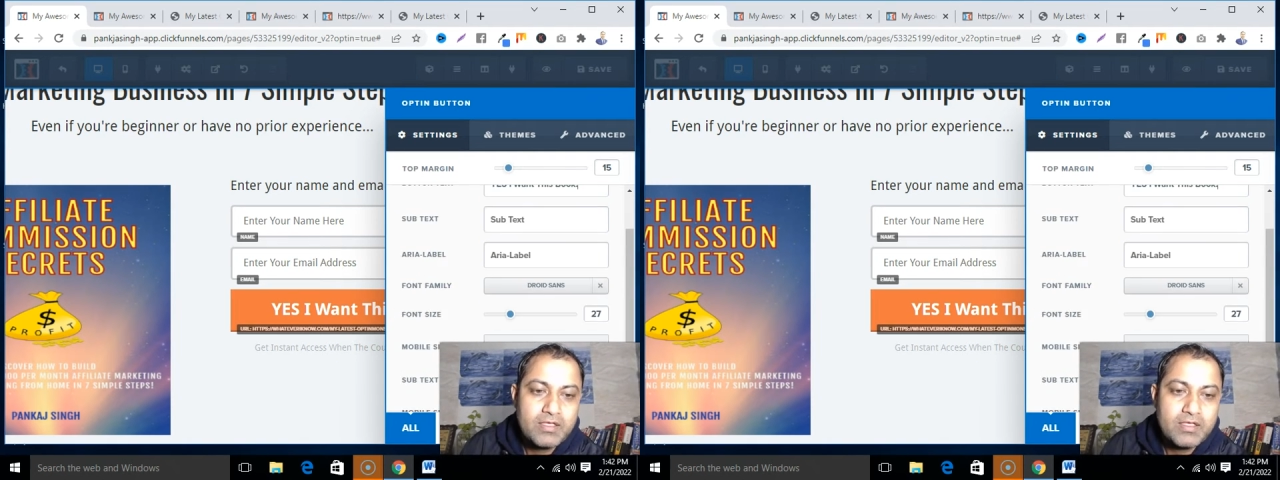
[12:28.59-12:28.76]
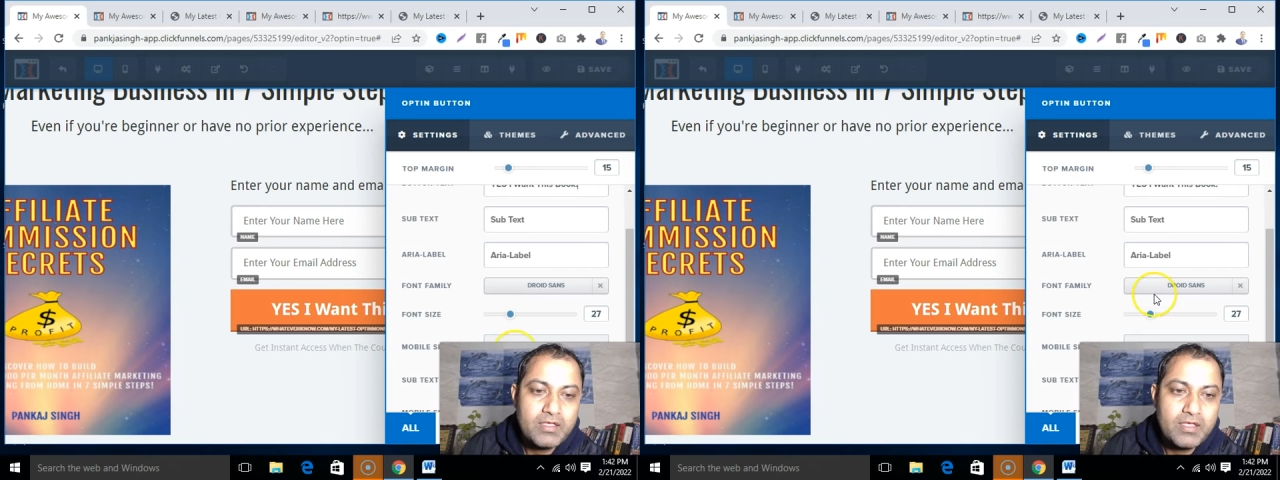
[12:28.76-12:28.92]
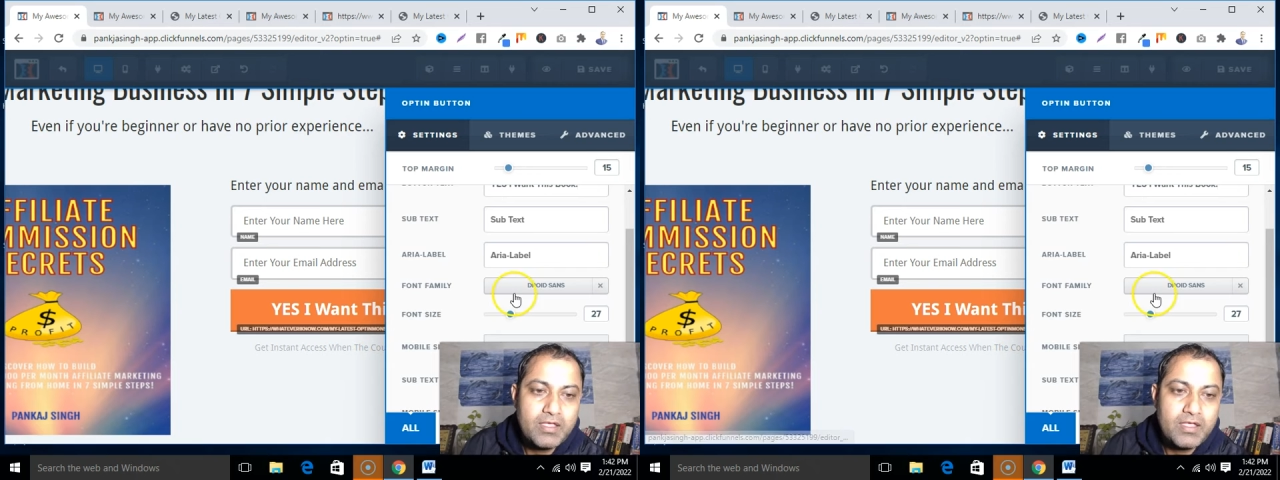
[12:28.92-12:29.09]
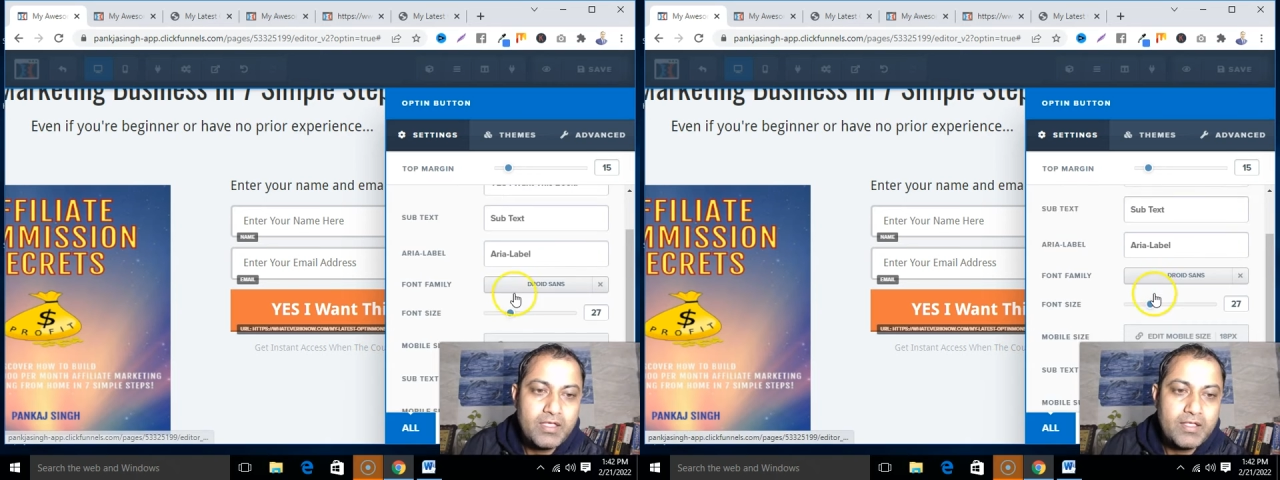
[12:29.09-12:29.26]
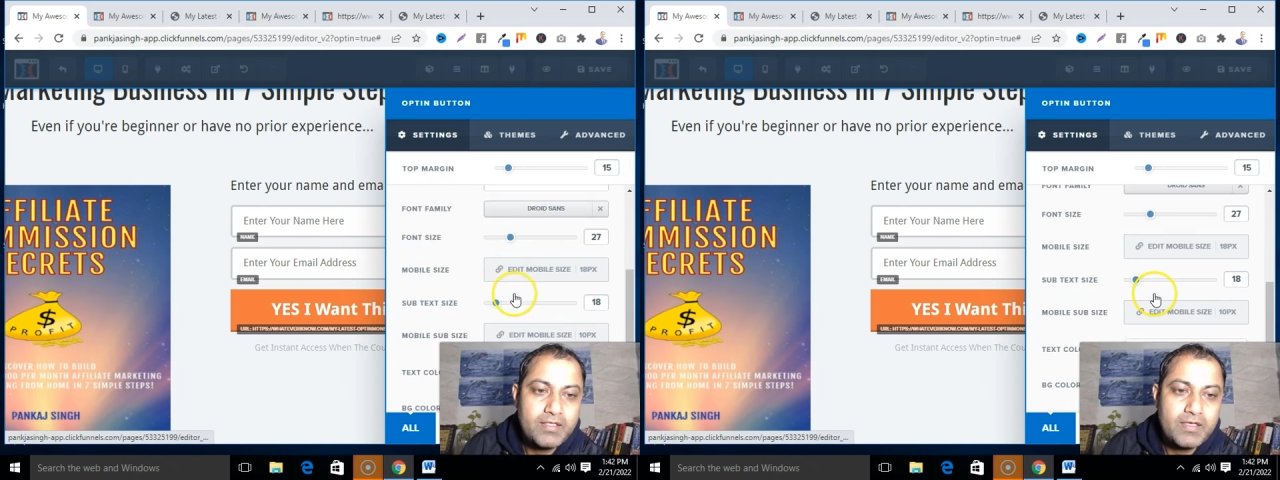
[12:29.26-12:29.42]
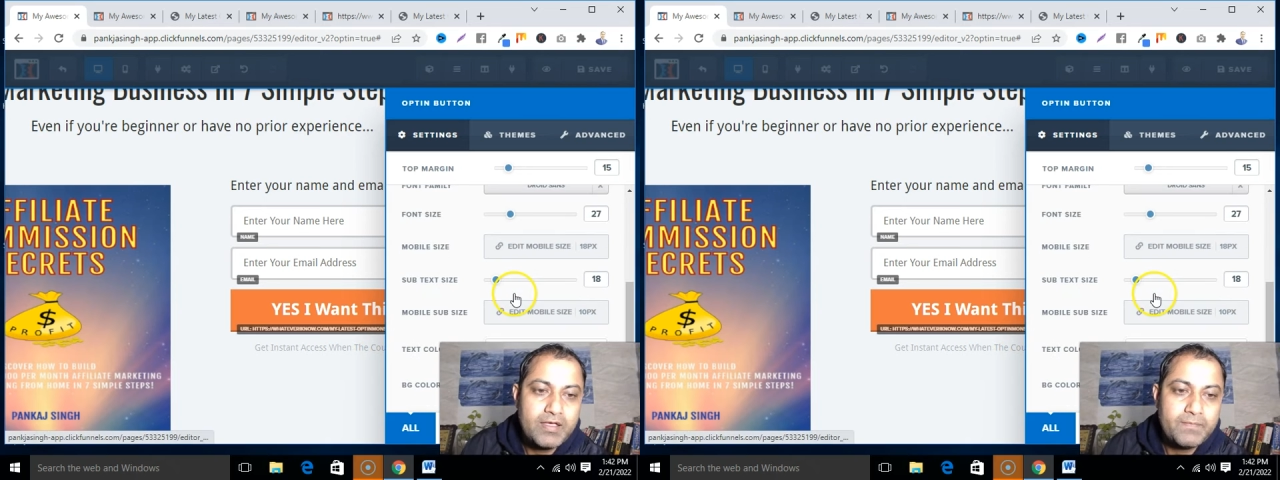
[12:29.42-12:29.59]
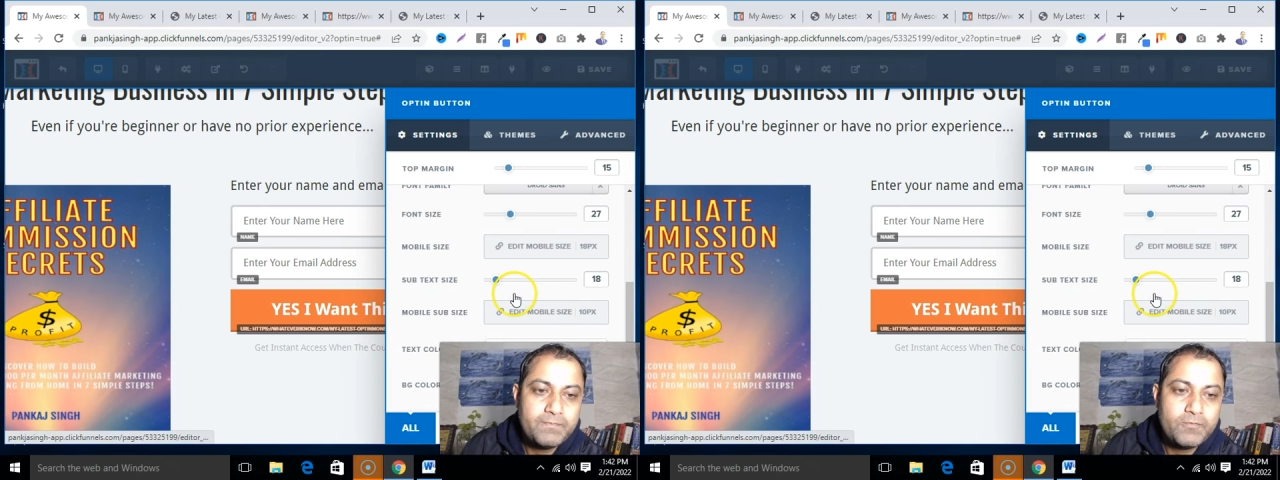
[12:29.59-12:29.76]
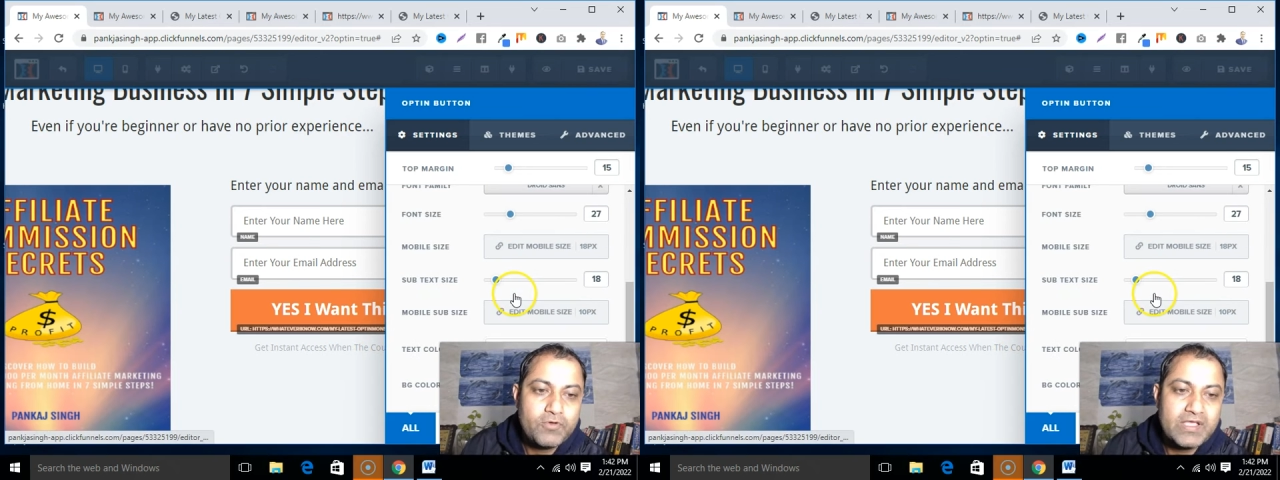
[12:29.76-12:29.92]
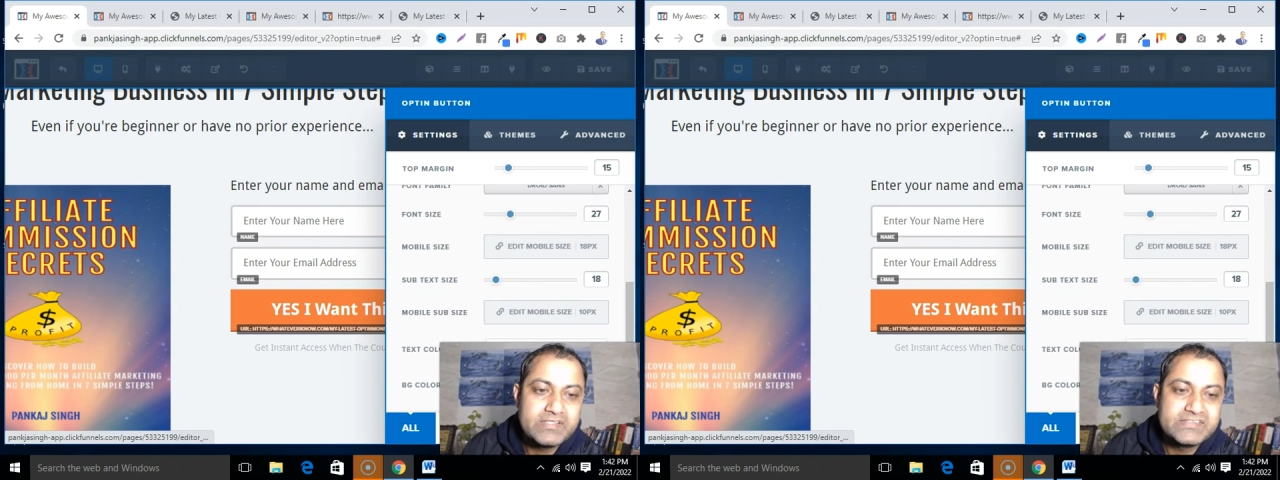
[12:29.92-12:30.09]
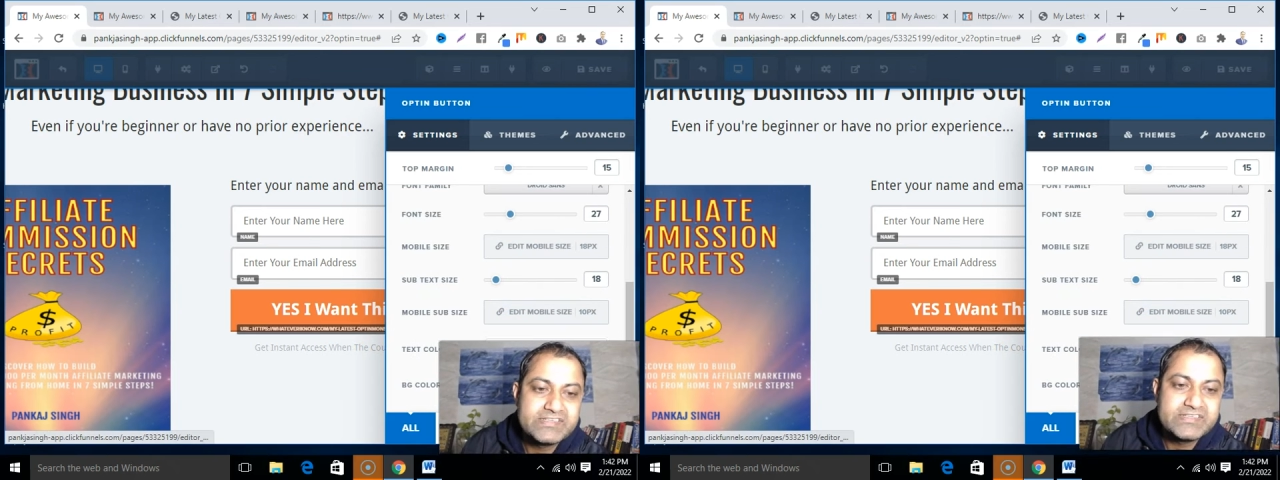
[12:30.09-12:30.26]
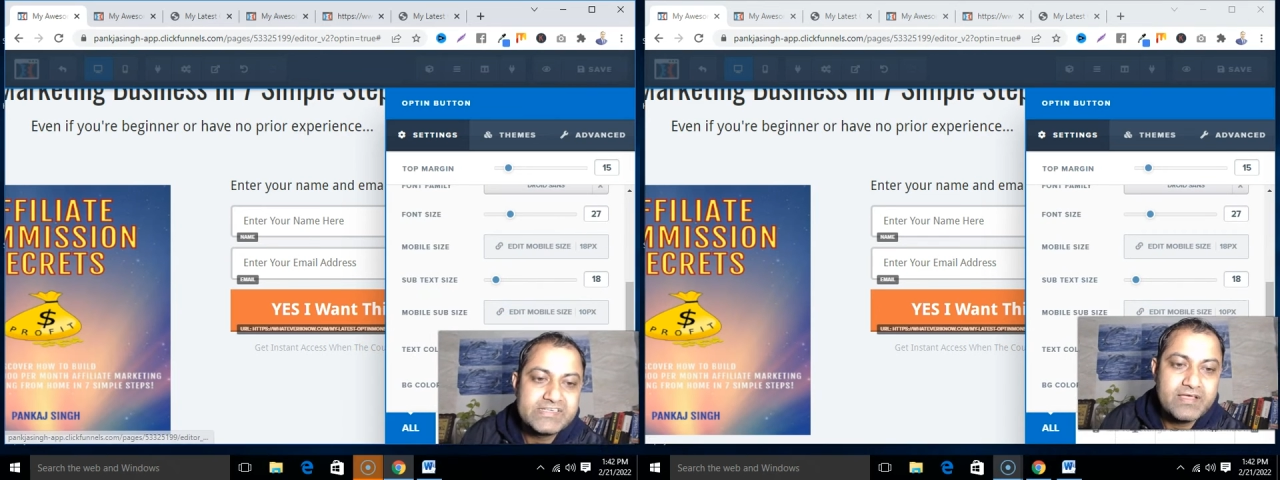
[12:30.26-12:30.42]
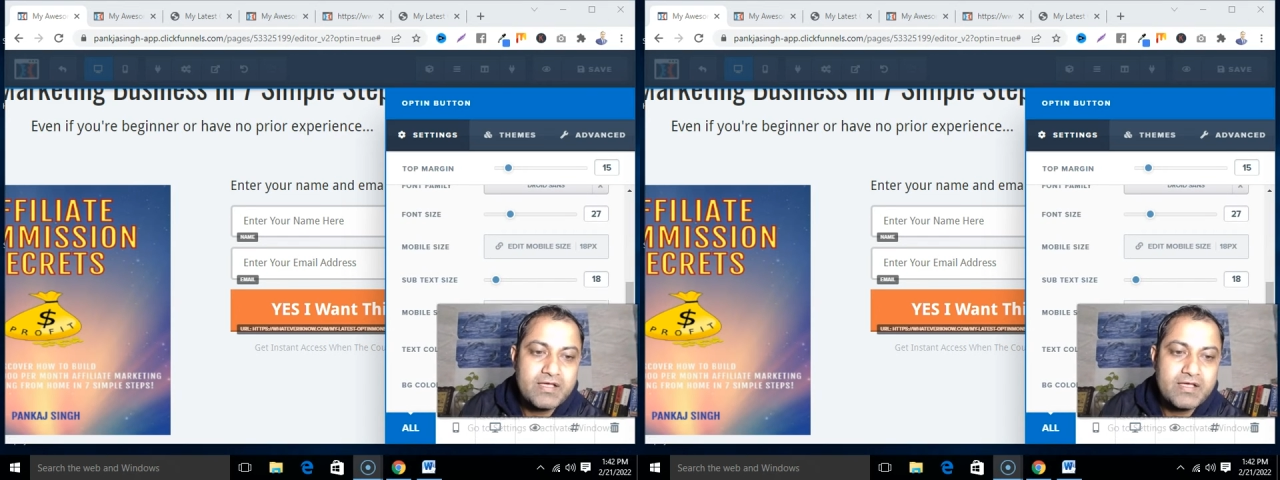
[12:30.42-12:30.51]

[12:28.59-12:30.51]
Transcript: And yeah, you can change the